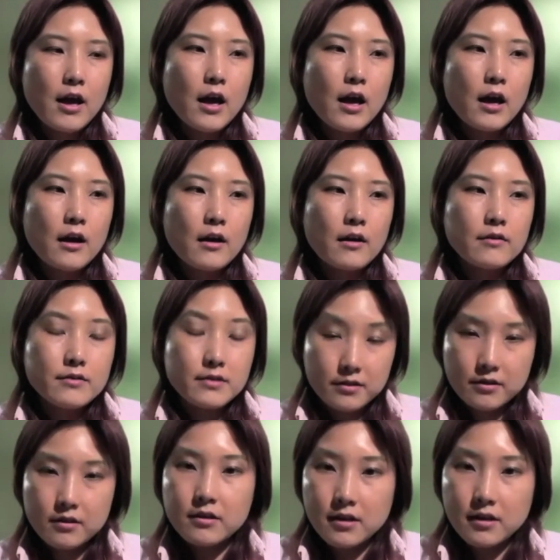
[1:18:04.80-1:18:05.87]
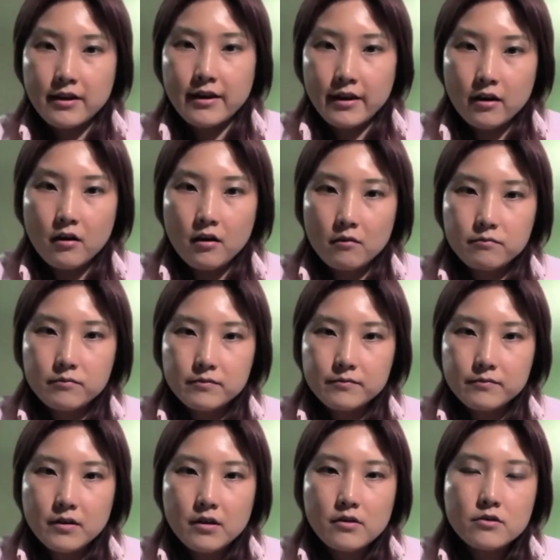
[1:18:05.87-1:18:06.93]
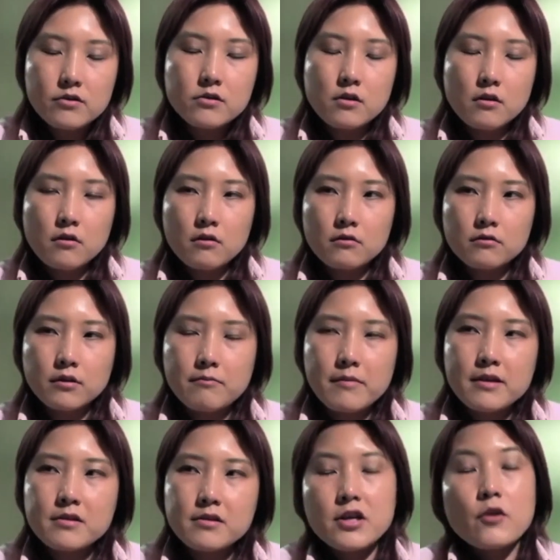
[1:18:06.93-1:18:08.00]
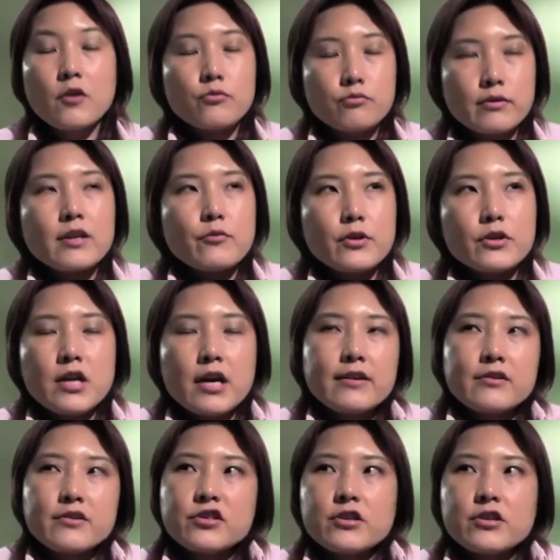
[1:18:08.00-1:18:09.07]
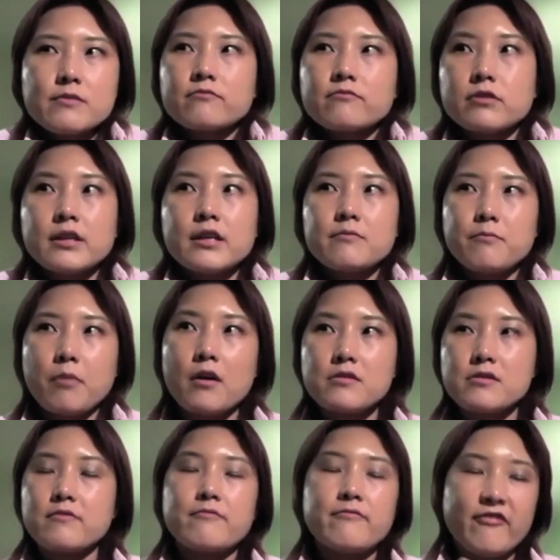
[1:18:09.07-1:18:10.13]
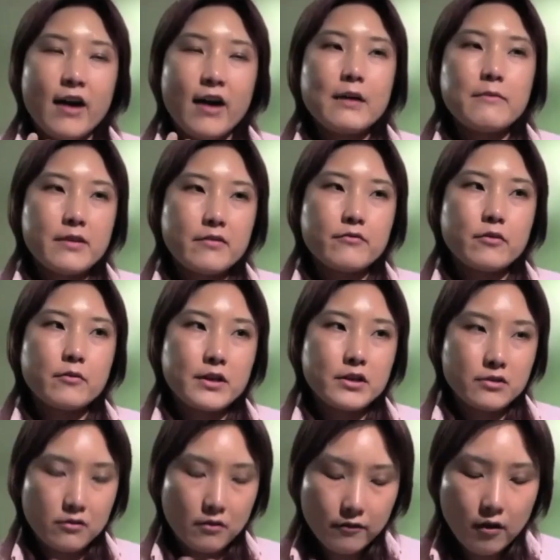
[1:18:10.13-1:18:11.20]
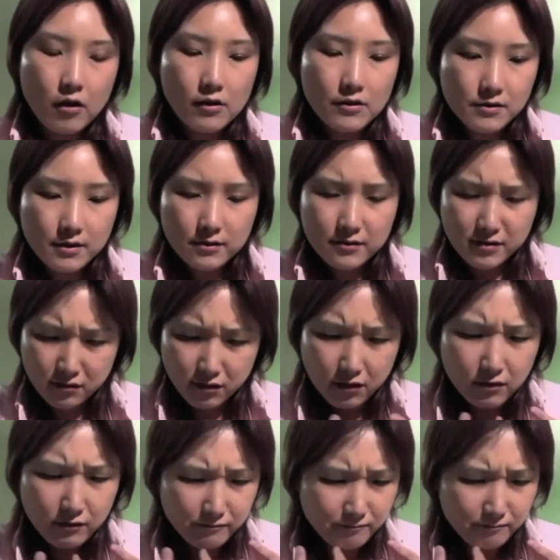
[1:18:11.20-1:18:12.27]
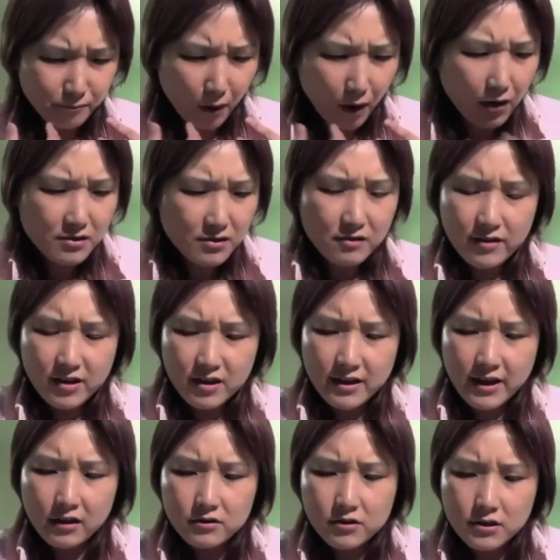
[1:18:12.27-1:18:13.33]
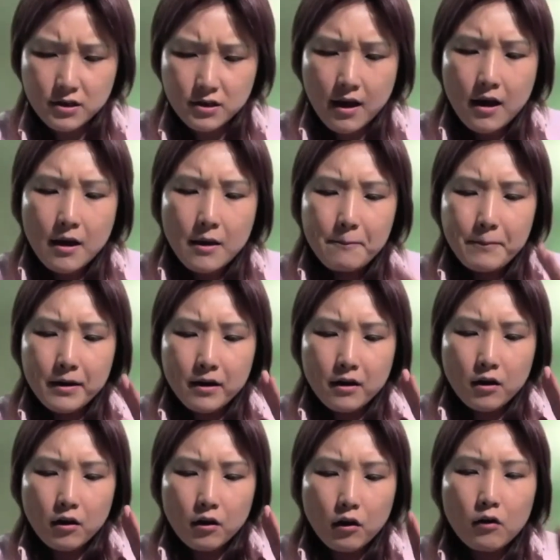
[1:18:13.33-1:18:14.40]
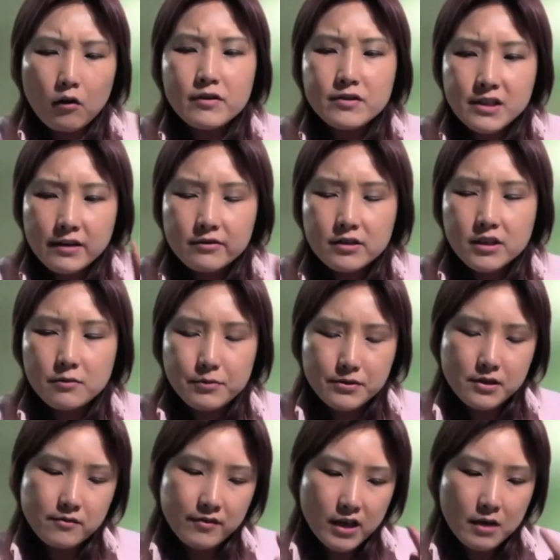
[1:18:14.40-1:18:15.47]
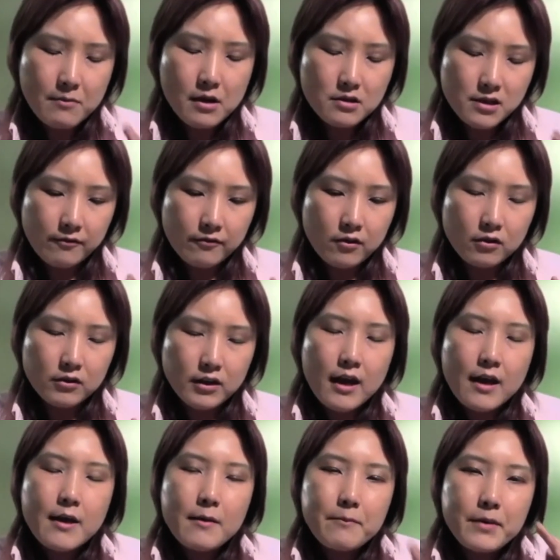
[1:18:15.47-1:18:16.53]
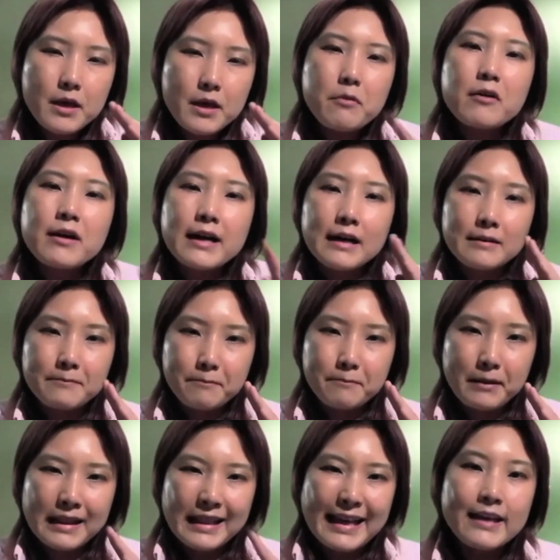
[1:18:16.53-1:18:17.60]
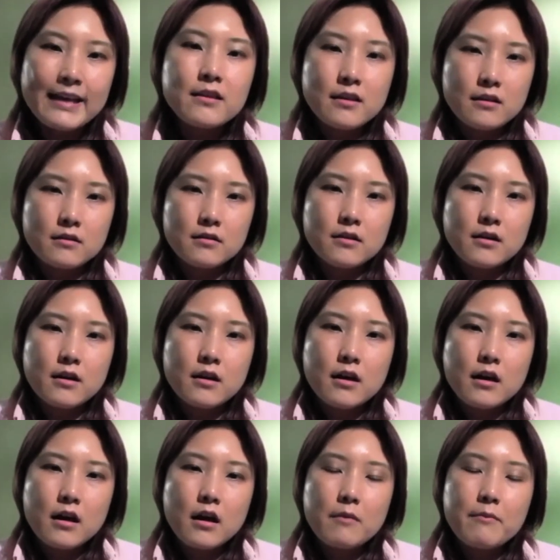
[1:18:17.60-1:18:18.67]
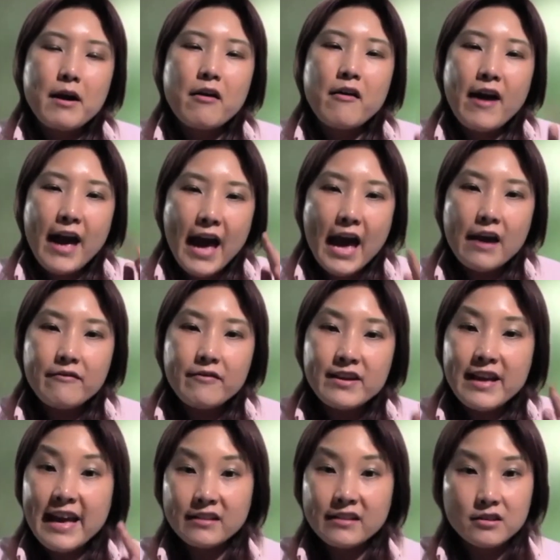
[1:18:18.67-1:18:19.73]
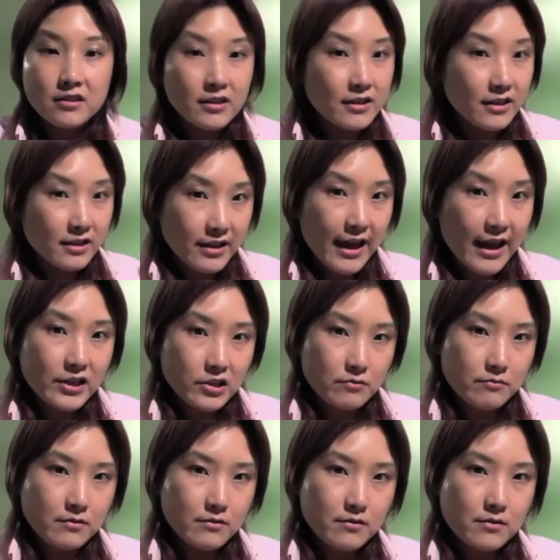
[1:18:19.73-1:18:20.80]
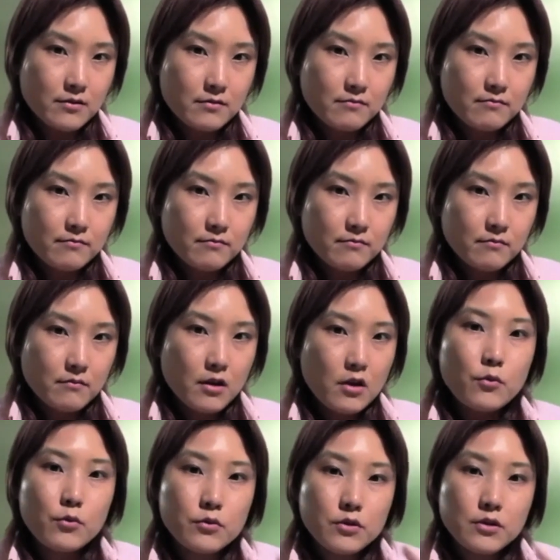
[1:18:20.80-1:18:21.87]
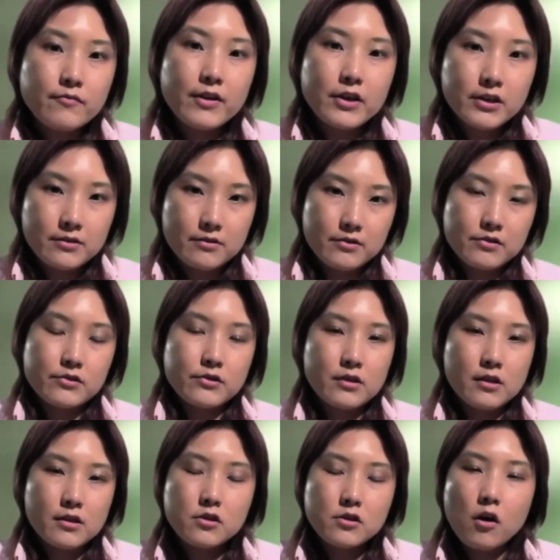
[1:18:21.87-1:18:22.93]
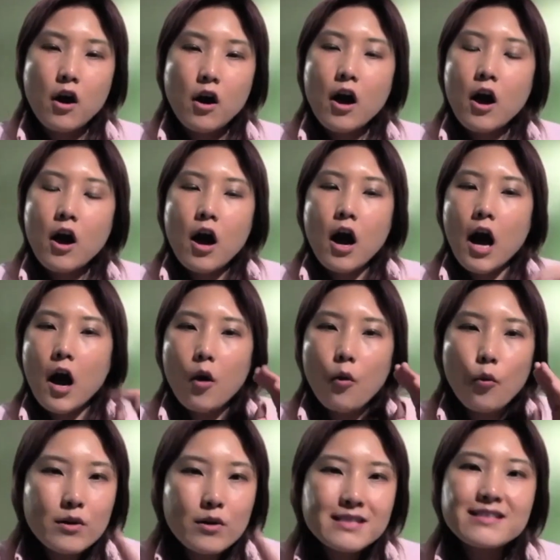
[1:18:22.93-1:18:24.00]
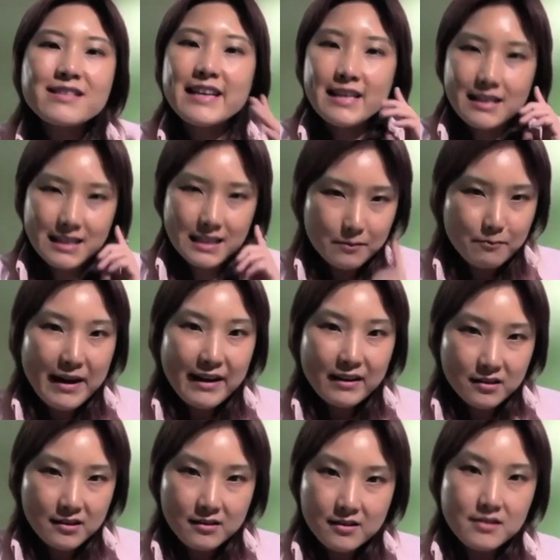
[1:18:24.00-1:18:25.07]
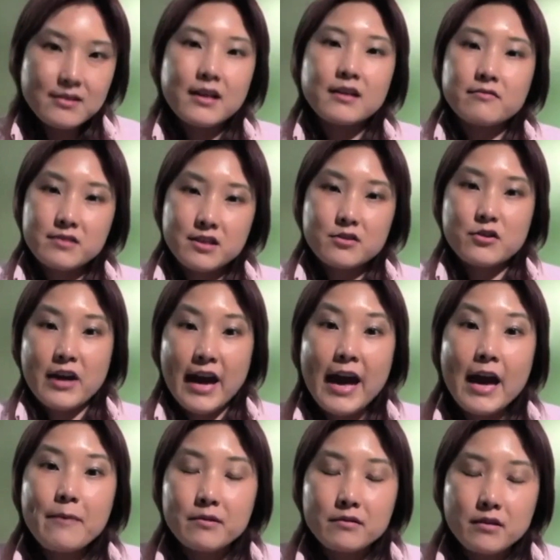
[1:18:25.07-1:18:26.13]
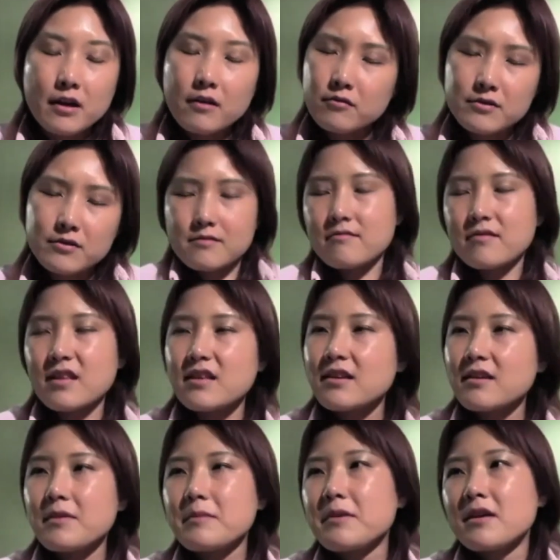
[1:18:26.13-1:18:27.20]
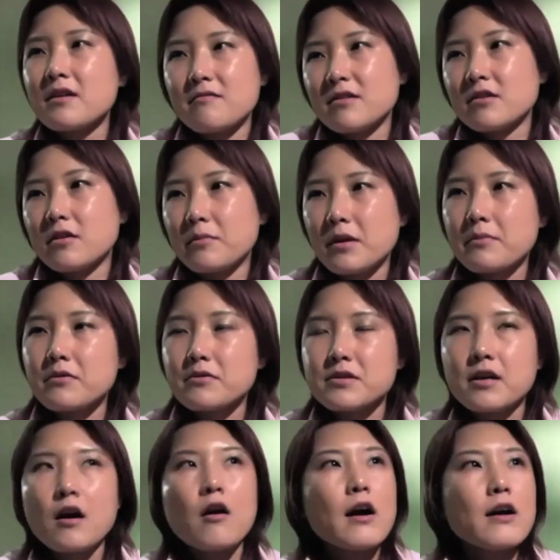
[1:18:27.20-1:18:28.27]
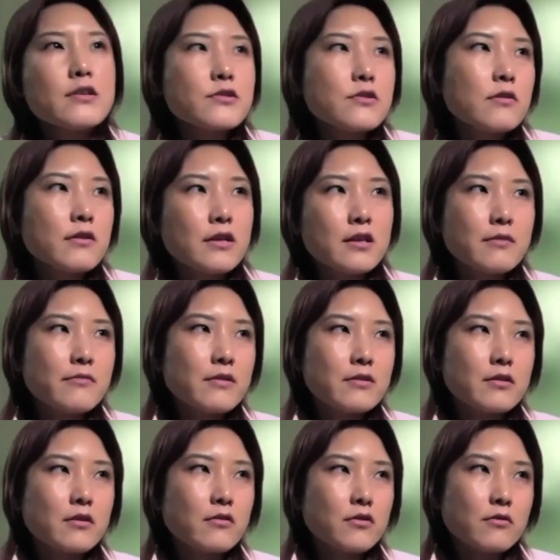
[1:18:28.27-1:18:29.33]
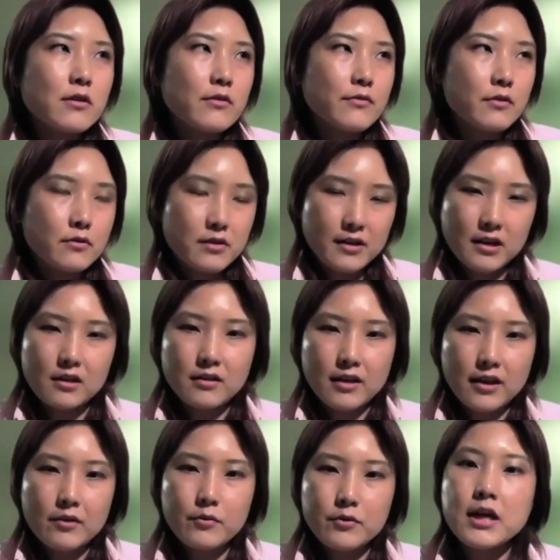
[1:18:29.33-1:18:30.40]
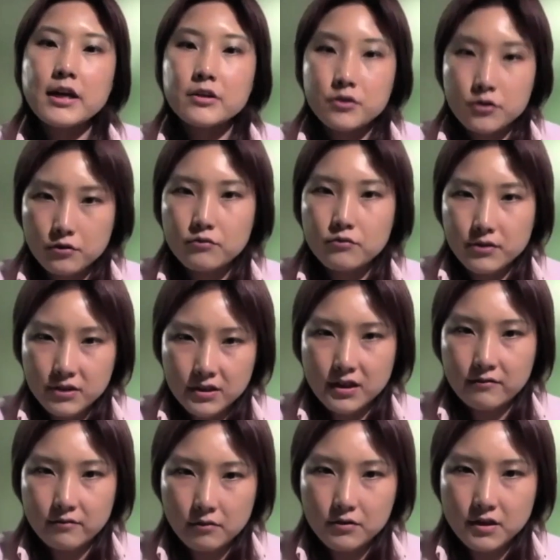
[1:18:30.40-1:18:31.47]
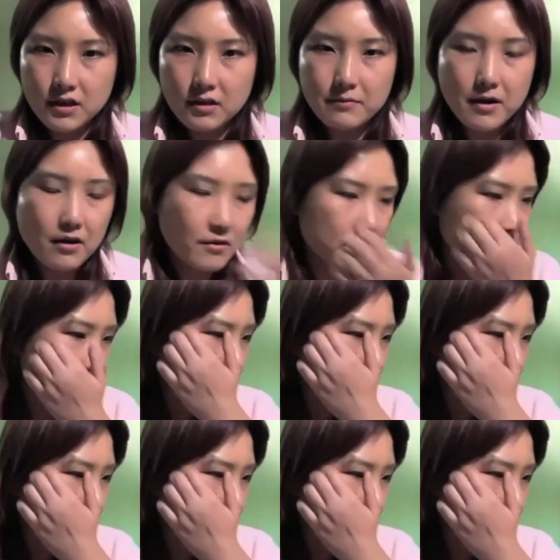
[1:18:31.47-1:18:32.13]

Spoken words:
are seeking help. So the message, I really wish I can share some really positive vibe information. Of course, there's a lot of positive encounters, but over 70% of emails I've got people complaining about having entity attachments, which is very concerning. So I wasn't expecting this kind of thing to happen. I was thinking maybe, people say, oh, I saw UFO the other day, which I do receive those emails.